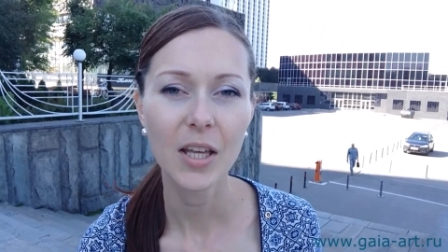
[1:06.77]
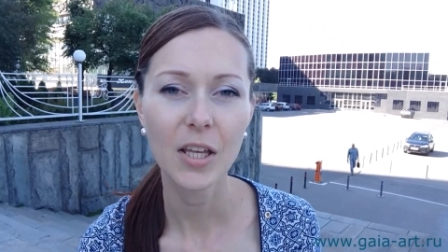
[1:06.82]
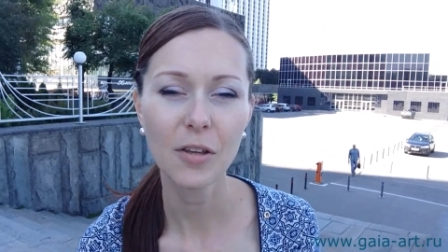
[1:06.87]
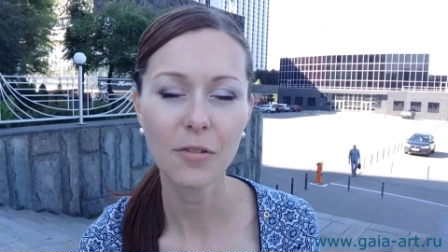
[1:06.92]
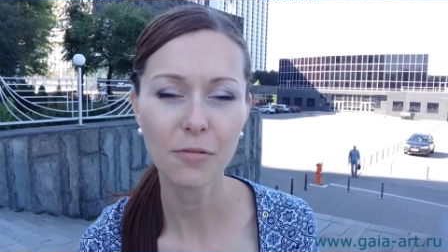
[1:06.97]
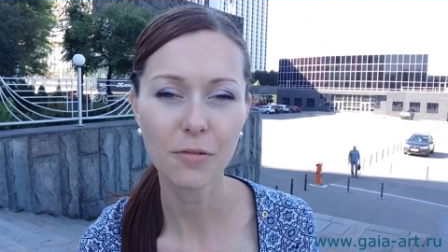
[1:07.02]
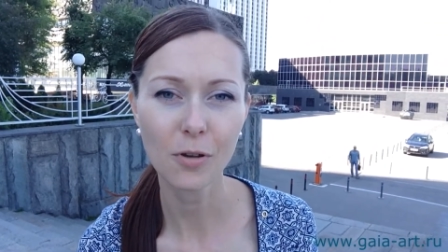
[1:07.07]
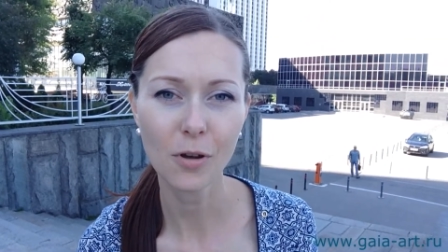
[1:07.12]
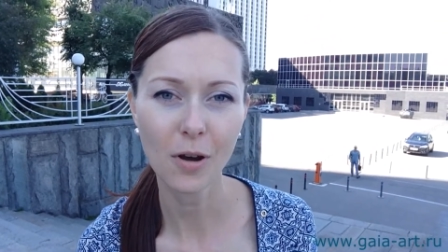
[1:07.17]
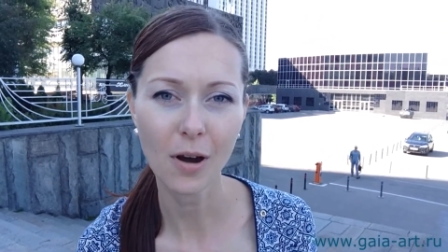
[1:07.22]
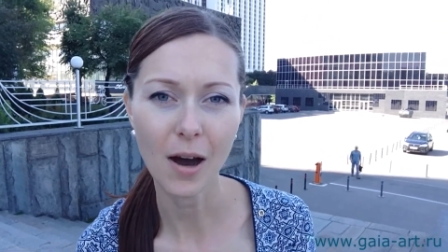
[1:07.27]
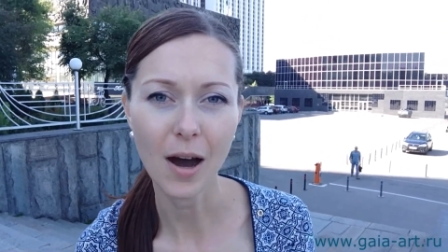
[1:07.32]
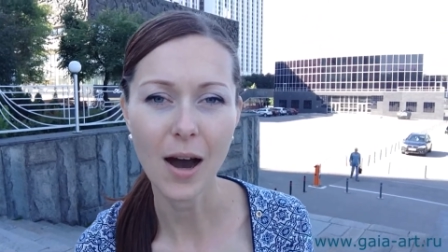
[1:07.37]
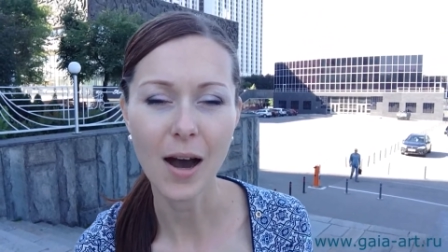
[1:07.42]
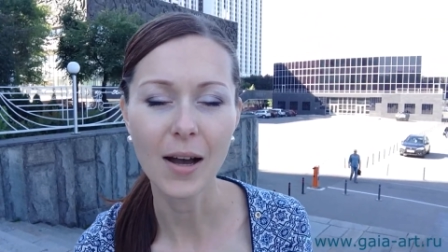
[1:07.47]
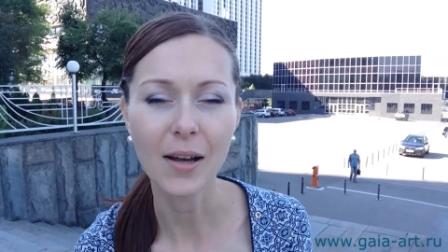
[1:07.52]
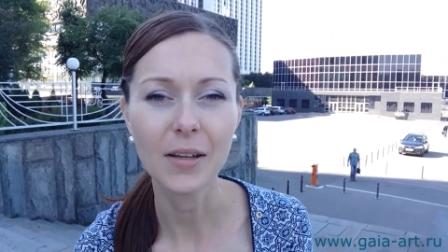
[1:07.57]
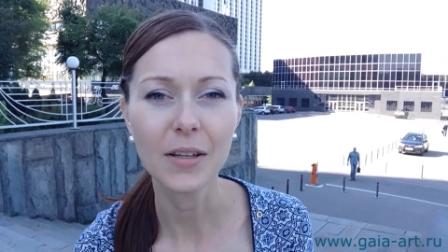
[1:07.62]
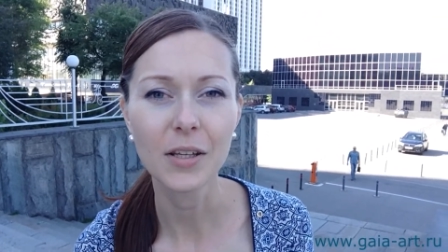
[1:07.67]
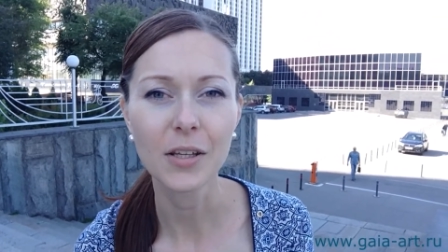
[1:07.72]
If you
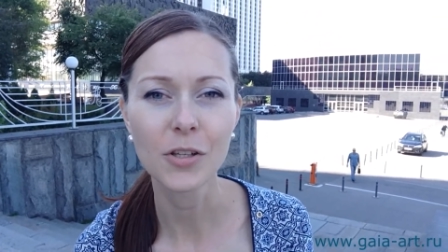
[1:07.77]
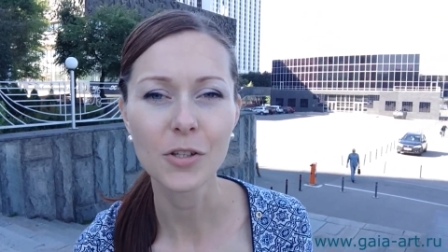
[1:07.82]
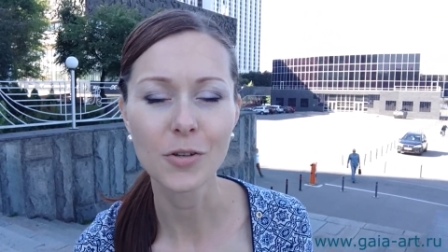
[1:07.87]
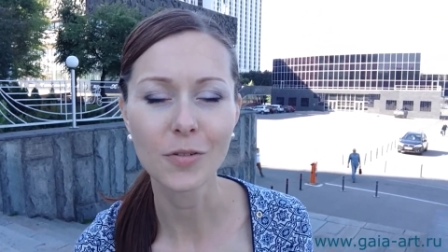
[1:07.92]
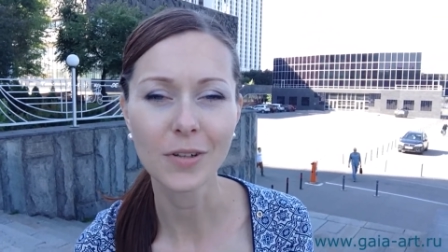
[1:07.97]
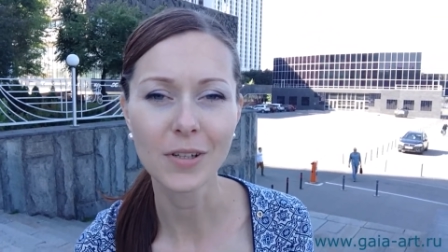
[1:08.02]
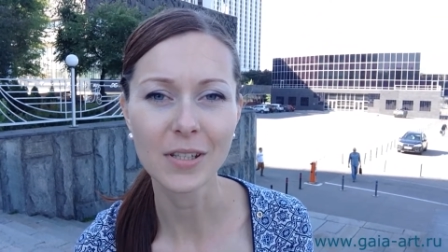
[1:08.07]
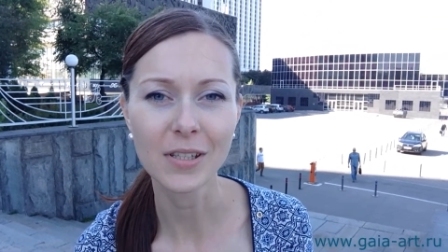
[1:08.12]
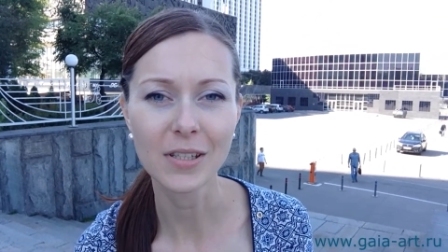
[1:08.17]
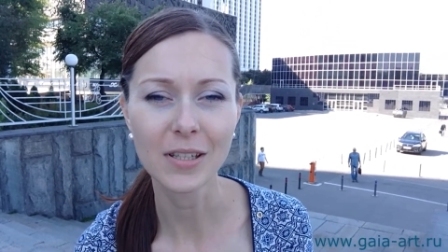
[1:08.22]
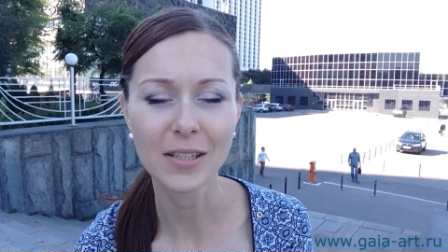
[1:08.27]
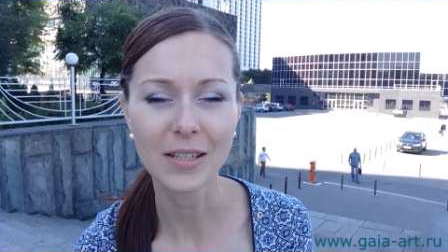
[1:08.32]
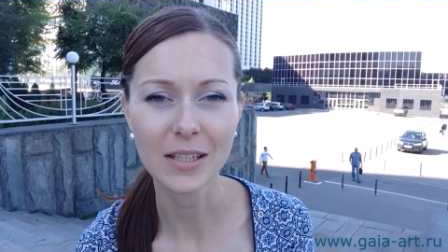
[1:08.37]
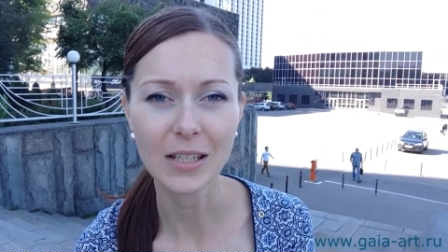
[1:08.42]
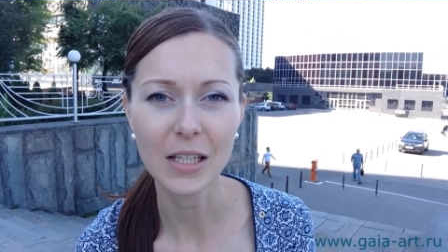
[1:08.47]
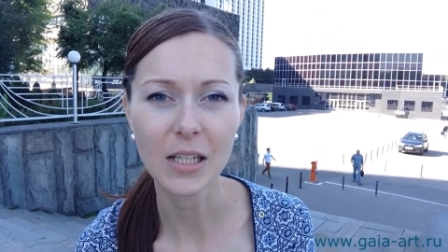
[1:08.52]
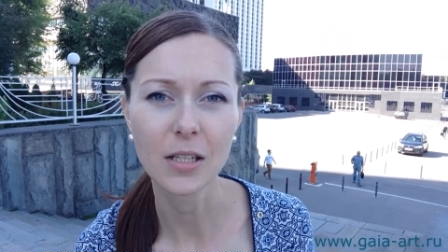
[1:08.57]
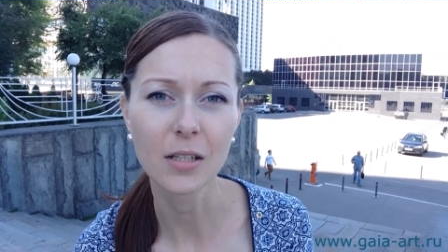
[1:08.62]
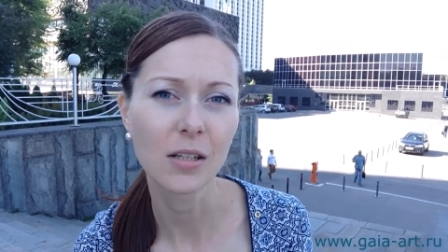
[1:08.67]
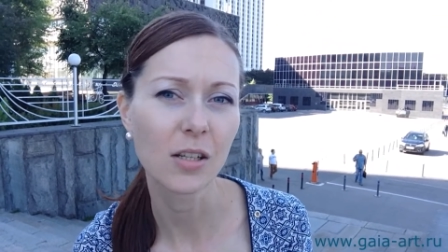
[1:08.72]
are interested
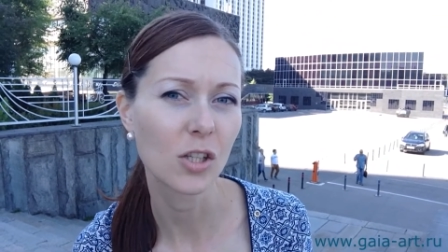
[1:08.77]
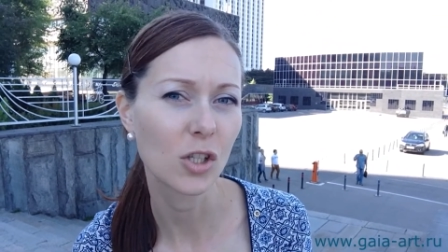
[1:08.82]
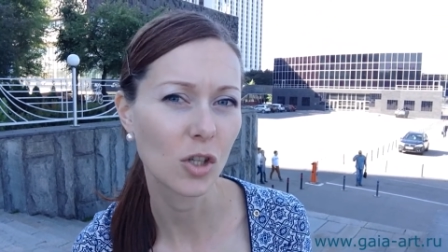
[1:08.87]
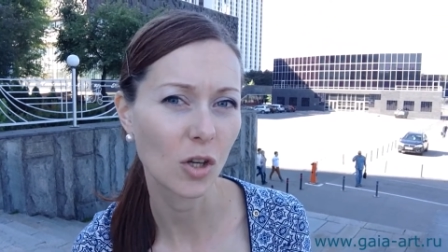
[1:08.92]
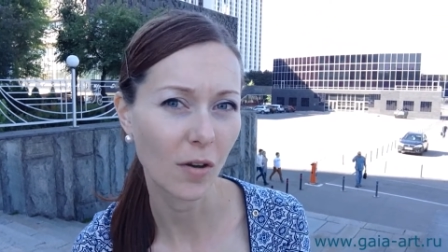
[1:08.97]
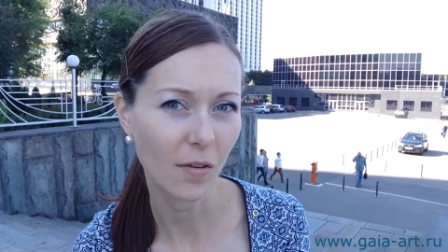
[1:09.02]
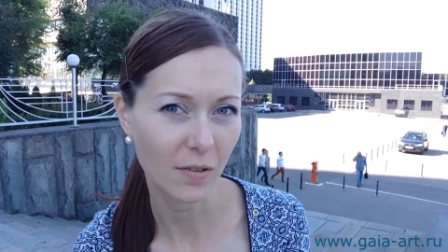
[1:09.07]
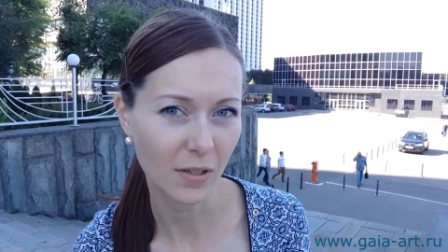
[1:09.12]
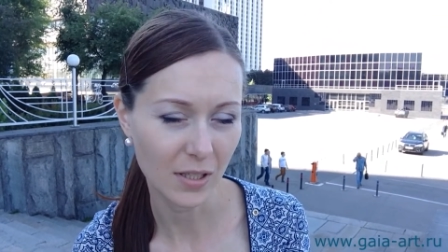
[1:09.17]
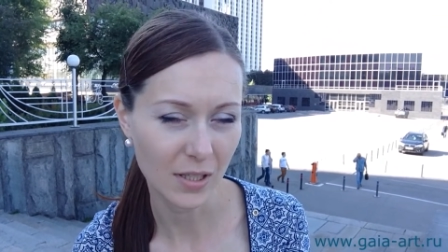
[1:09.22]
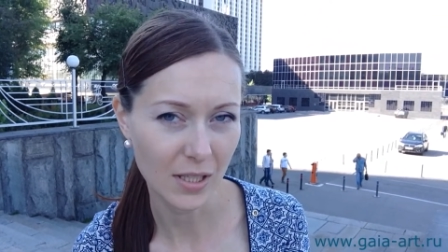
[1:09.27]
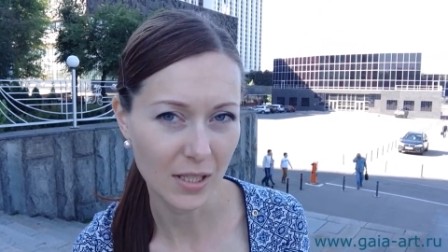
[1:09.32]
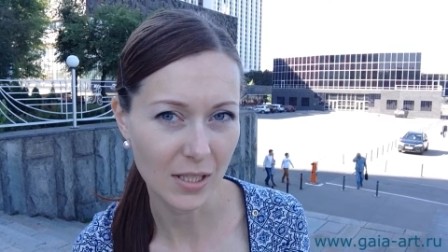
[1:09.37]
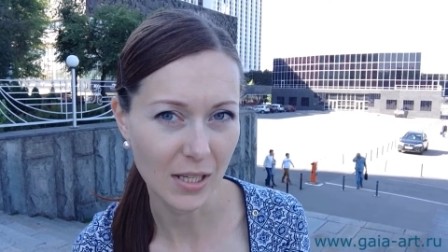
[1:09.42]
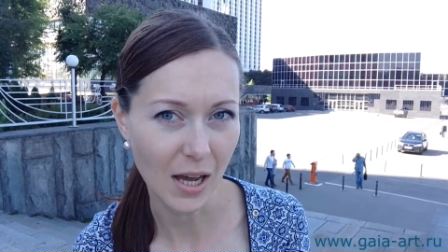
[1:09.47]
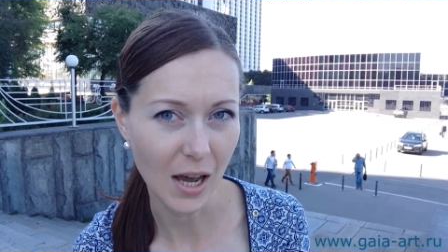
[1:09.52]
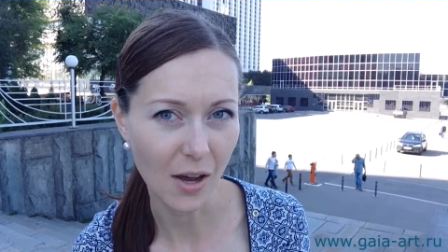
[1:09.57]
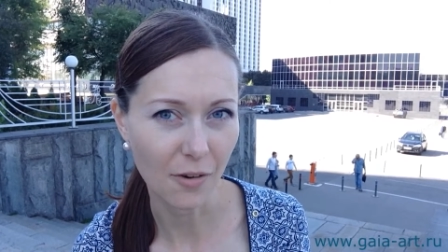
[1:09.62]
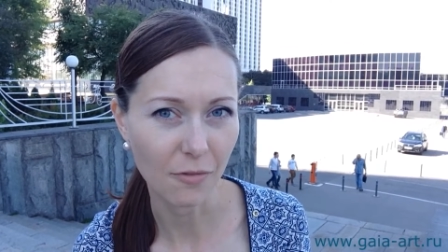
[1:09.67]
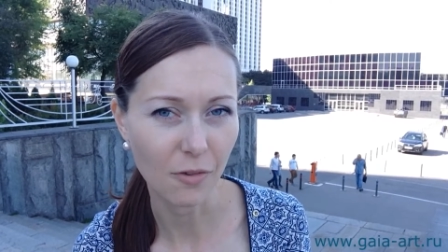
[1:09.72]
in Soviet
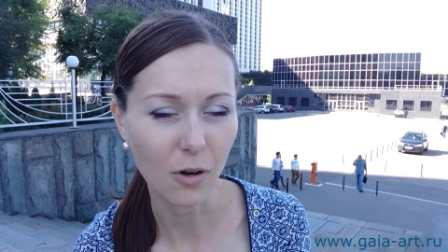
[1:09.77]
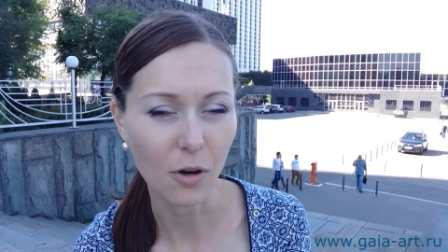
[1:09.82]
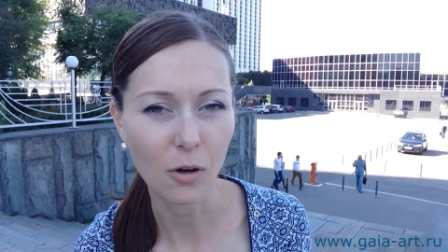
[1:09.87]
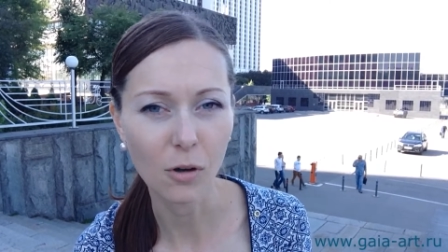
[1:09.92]
stuff,